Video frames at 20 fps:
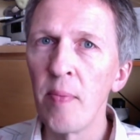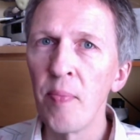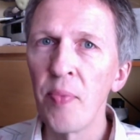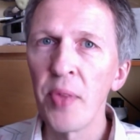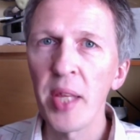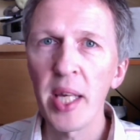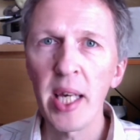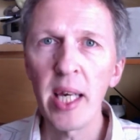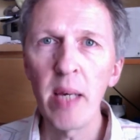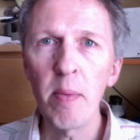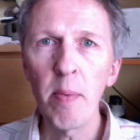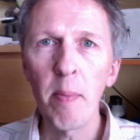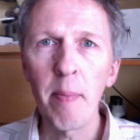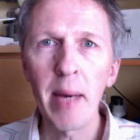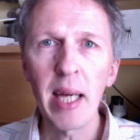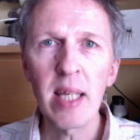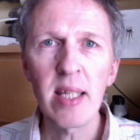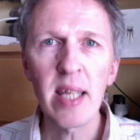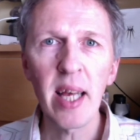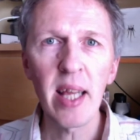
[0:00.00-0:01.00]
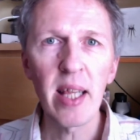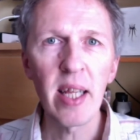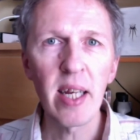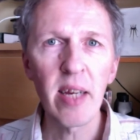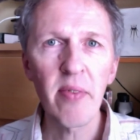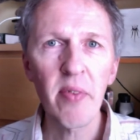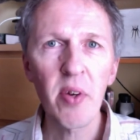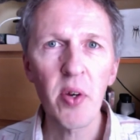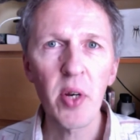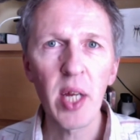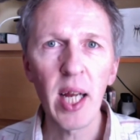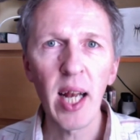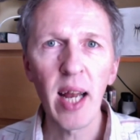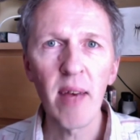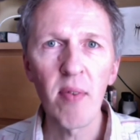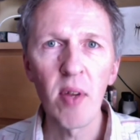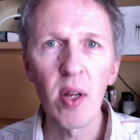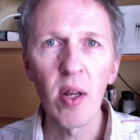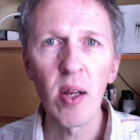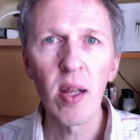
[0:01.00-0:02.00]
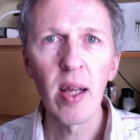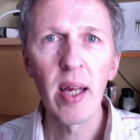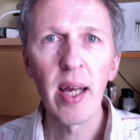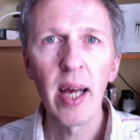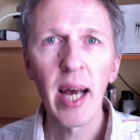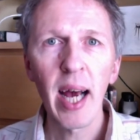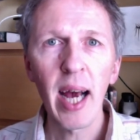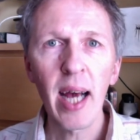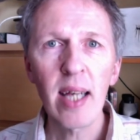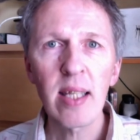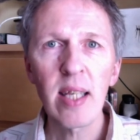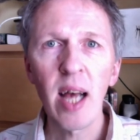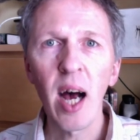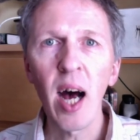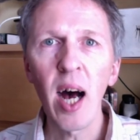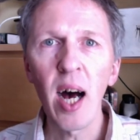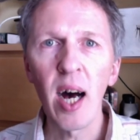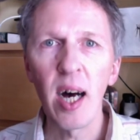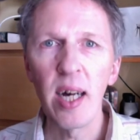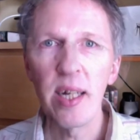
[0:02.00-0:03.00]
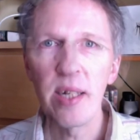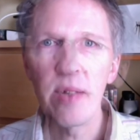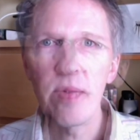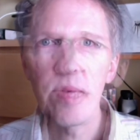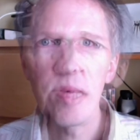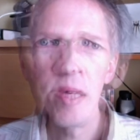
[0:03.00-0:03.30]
the keeper may set the difficulty level as hard.